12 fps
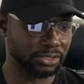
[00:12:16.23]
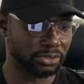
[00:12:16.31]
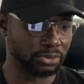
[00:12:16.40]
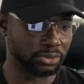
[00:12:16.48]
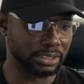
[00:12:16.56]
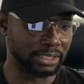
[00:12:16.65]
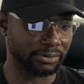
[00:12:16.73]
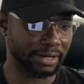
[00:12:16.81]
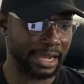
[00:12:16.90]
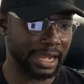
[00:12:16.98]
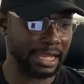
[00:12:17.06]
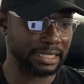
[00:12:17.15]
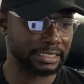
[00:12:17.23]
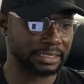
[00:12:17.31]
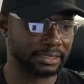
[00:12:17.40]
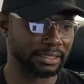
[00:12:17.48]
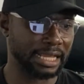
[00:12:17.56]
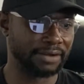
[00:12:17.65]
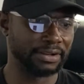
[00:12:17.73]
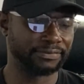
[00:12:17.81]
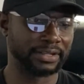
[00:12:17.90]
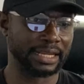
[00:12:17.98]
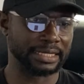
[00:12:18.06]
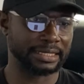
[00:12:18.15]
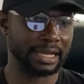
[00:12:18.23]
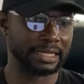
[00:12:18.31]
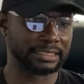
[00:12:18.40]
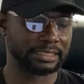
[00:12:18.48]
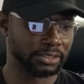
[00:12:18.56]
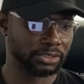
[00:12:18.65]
to the right, everything like that.